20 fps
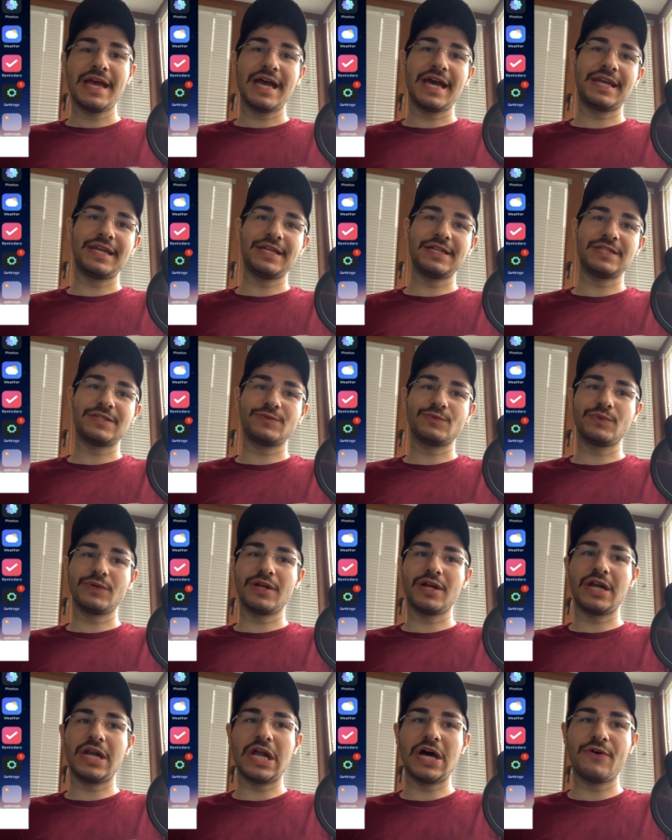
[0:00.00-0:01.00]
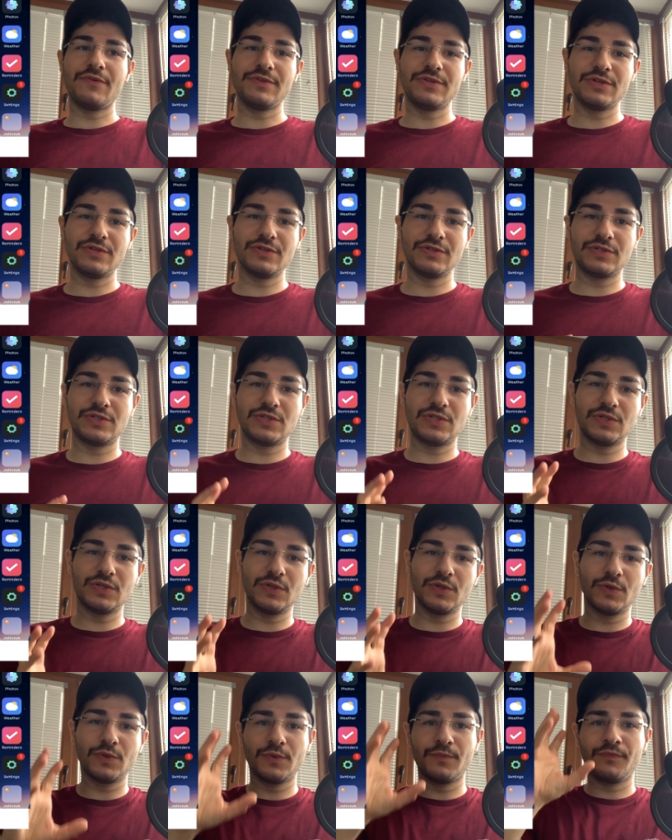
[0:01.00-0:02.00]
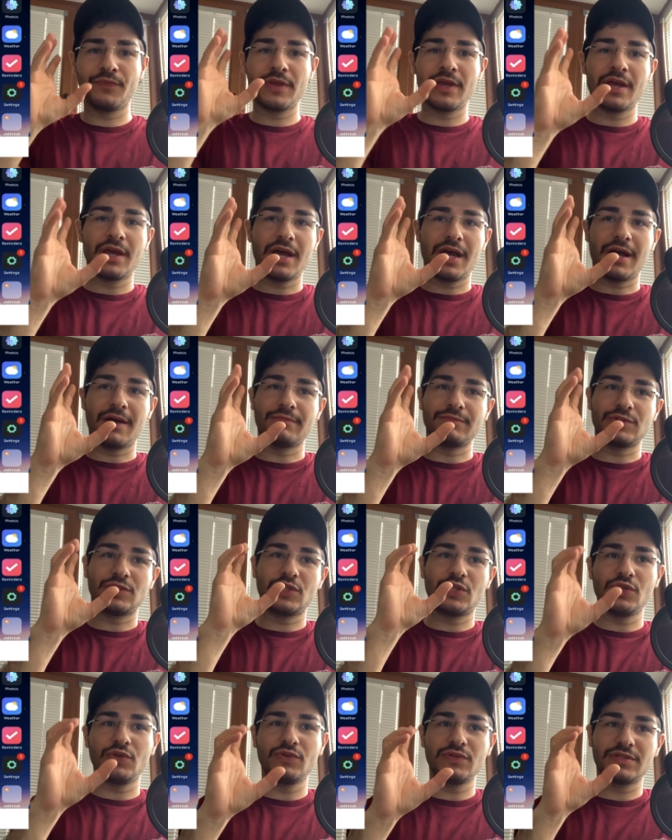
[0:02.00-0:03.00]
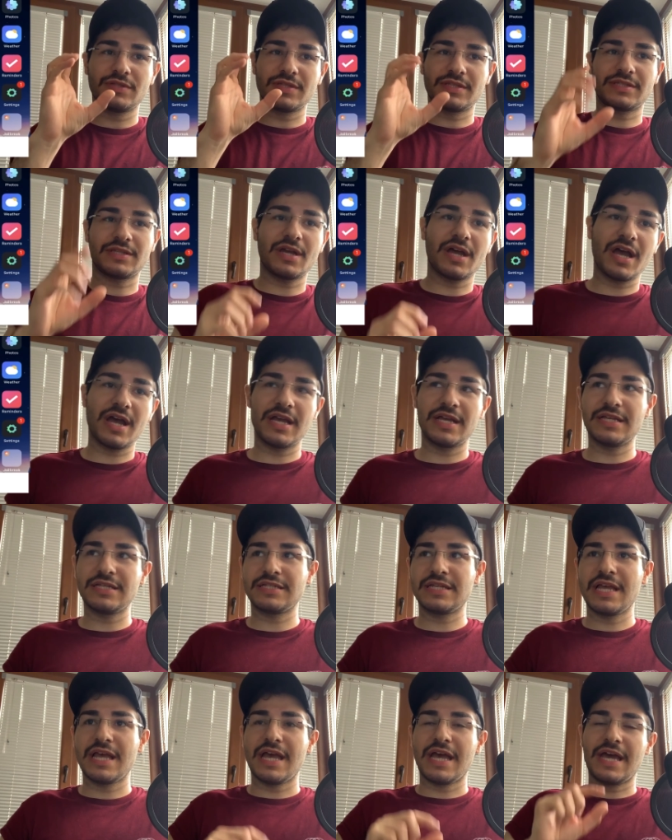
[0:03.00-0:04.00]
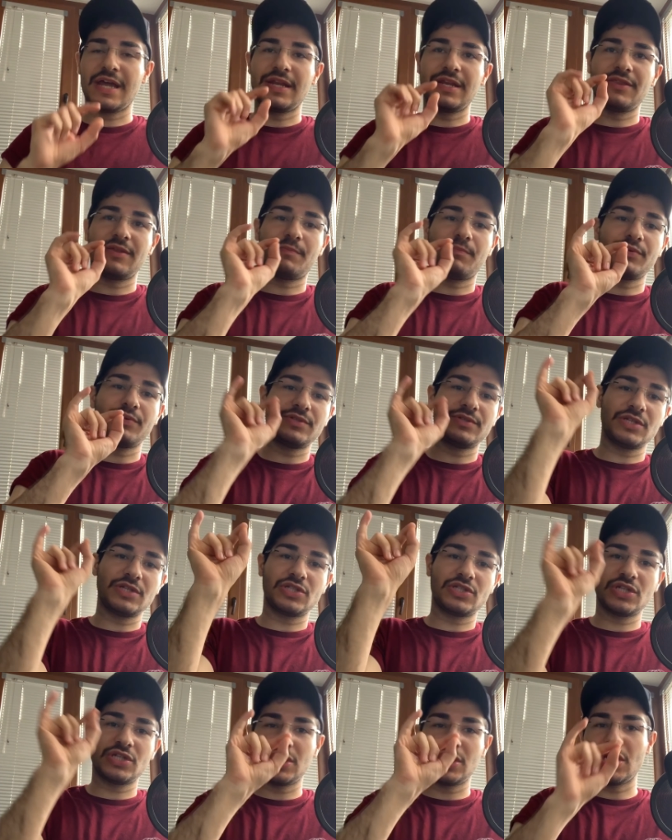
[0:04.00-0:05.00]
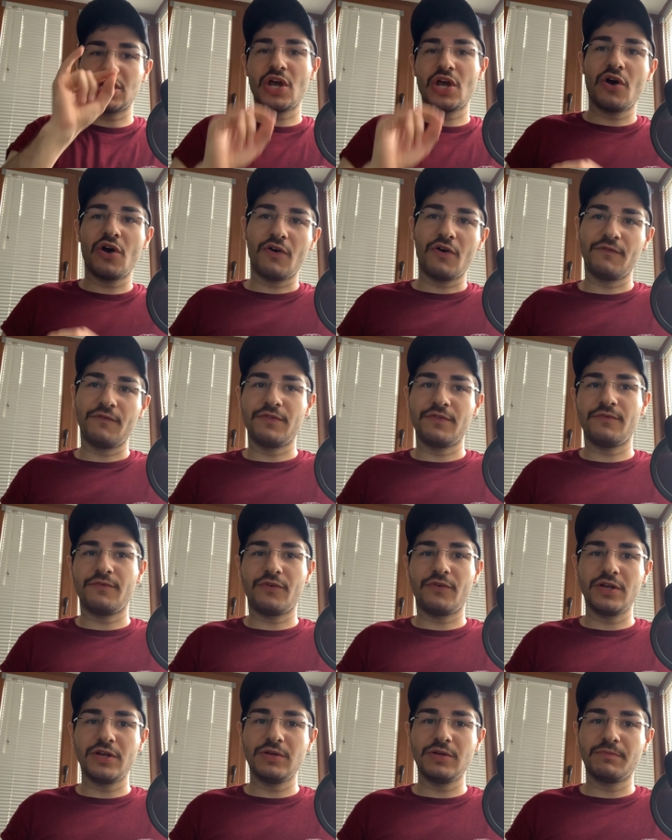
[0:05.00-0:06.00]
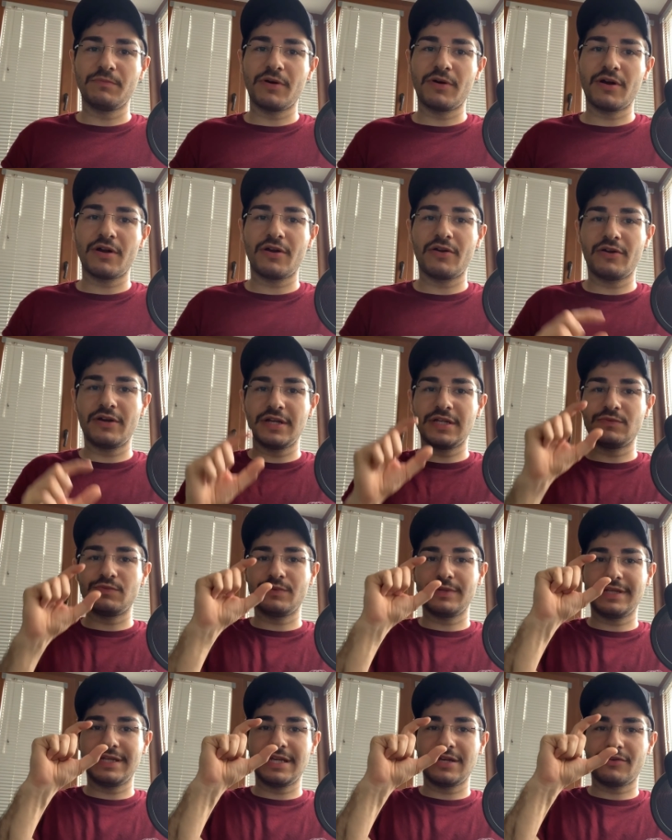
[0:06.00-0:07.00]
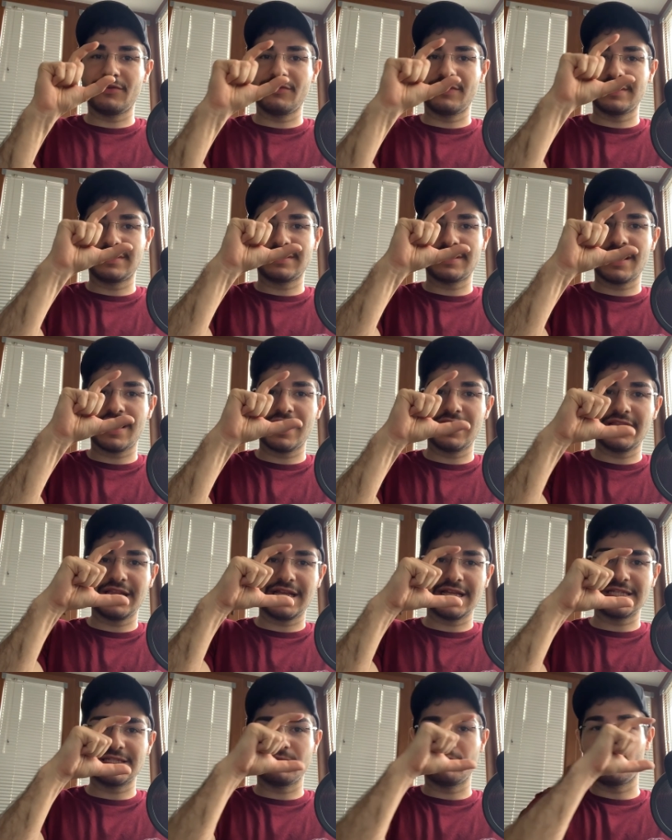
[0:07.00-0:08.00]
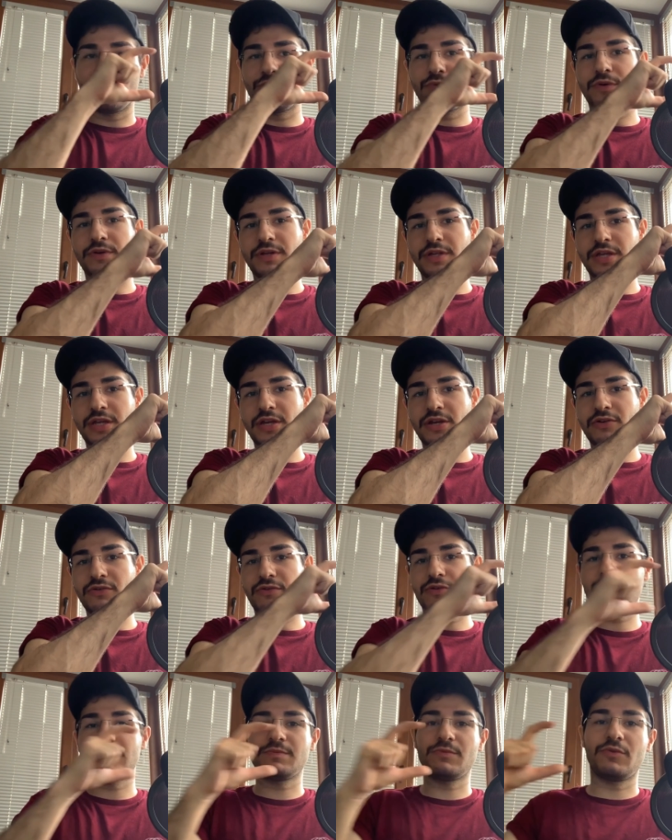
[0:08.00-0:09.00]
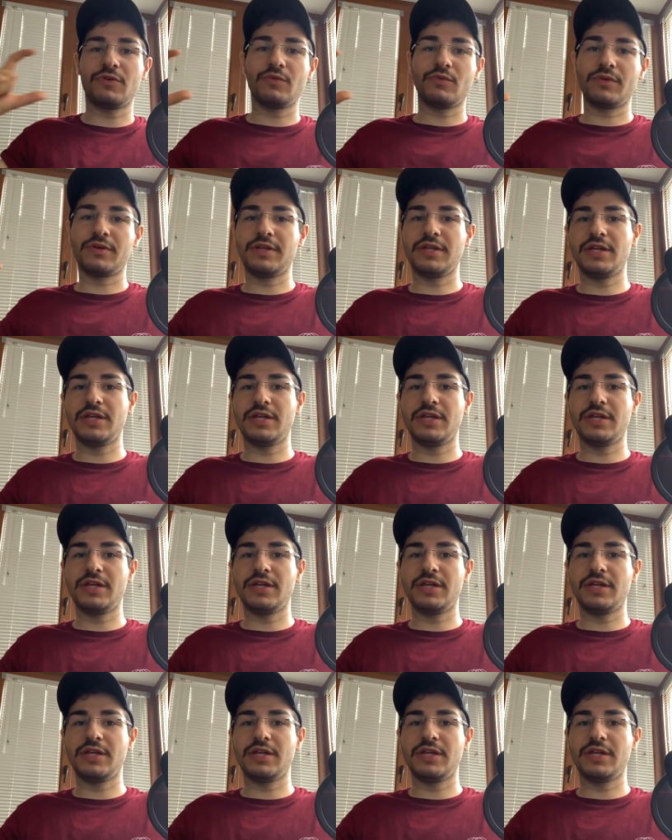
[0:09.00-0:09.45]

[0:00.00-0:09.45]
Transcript: and it will allow you to um, choose the size and the position of the volume bar. It will get on the side, like a small one here or a small one